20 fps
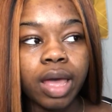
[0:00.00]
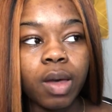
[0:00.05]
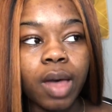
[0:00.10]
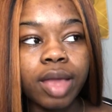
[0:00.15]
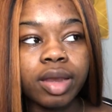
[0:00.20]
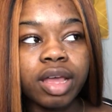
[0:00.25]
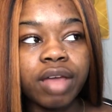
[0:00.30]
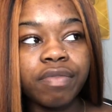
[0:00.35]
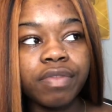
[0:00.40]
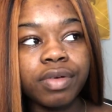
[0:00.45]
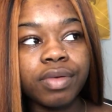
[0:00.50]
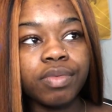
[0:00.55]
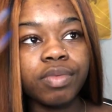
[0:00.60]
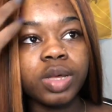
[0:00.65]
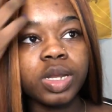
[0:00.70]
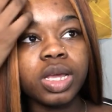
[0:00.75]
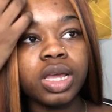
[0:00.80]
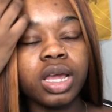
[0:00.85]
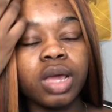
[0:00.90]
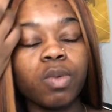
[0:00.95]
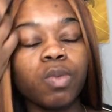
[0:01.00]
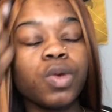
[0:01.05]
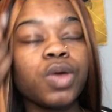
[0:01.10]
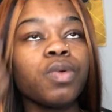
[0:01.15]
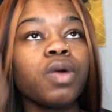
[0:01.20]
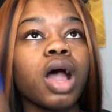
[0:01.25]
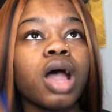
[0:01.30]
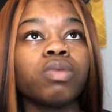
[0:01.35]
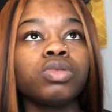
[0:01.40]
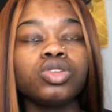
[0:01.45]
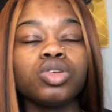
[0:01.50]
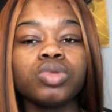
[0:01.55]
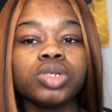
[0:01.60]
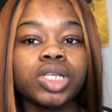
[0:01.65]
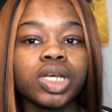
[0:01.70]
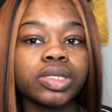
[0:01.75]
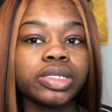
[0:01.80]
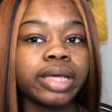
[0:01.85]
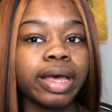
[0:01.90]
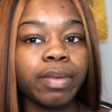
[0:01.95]
I was always
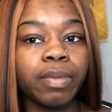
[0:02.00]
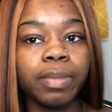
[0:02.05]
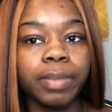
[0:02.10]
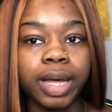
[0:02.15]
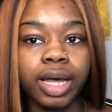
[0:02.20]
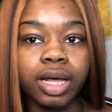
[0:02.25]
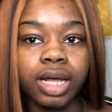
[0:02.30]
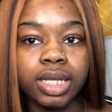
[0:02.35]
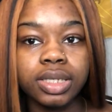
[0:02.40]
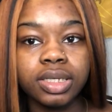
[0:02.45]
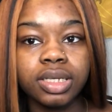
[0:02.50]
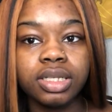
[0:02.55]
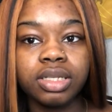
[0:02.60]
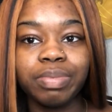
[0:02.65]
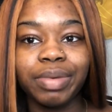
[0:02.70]
outside with my cousins,